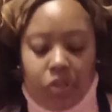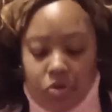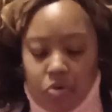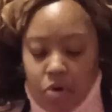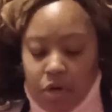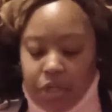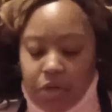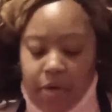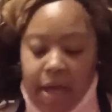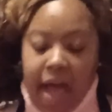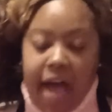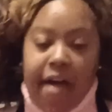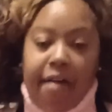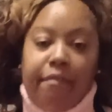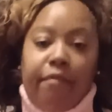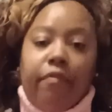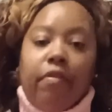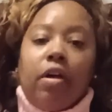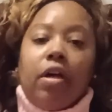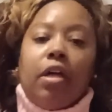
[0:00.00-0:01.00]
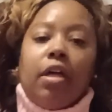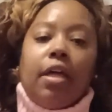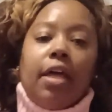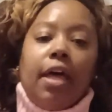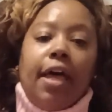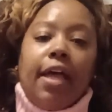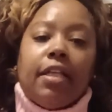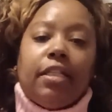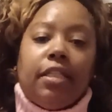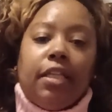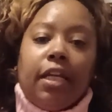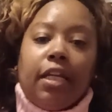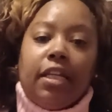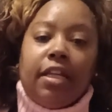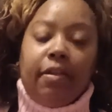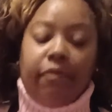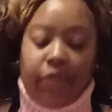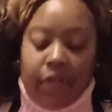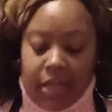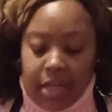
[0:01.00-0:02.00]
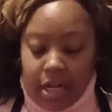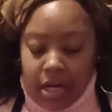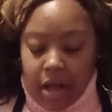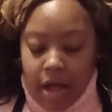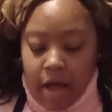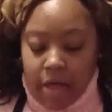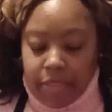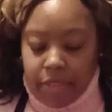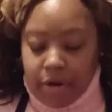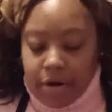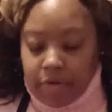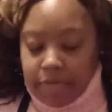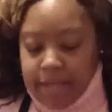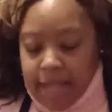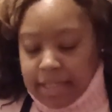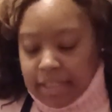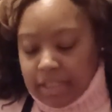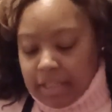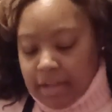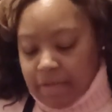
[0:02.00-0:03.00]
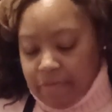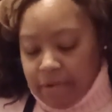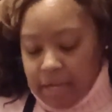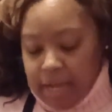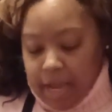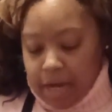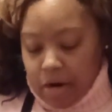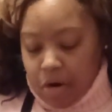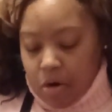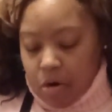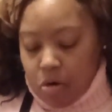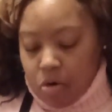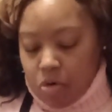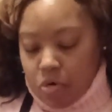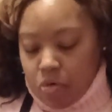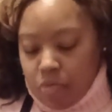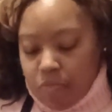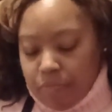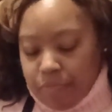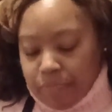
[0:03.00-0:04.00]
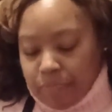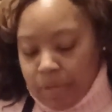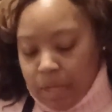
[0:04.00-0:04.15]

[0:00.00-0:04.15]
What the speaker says: or you have a significant other that's living at home,